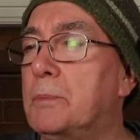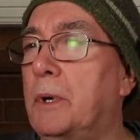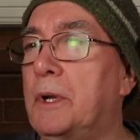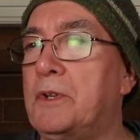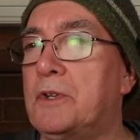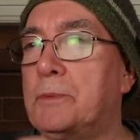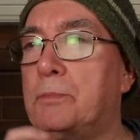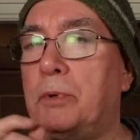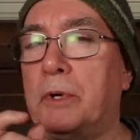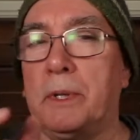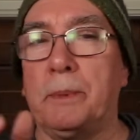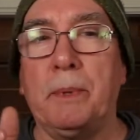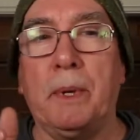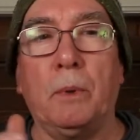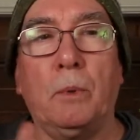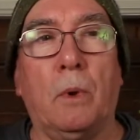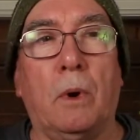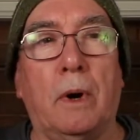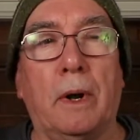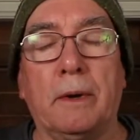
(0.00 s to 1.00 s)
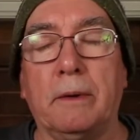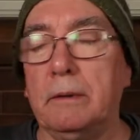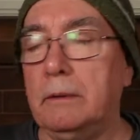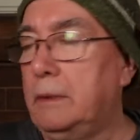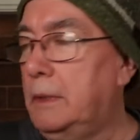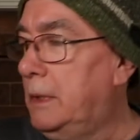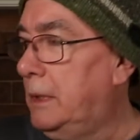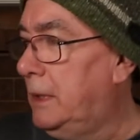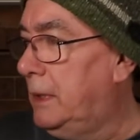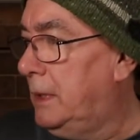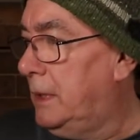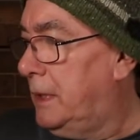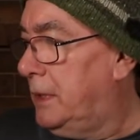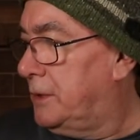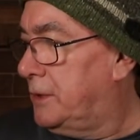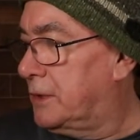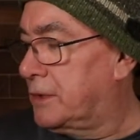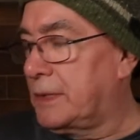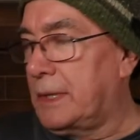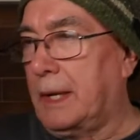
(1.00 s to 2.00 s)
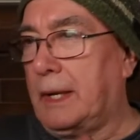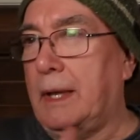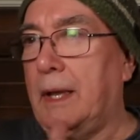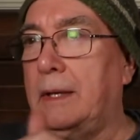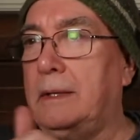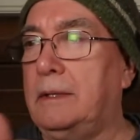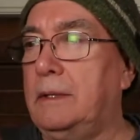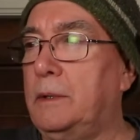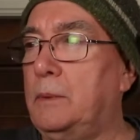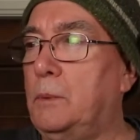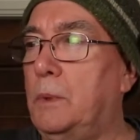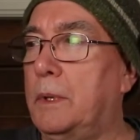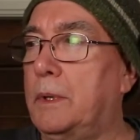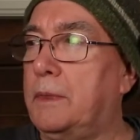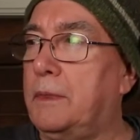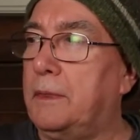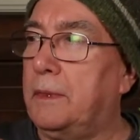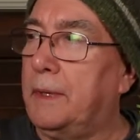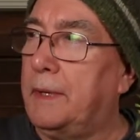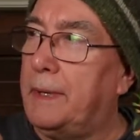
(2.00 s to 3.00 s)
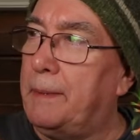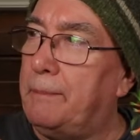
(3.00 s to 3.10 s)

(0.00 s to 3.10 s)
but just put them in water, just like I did with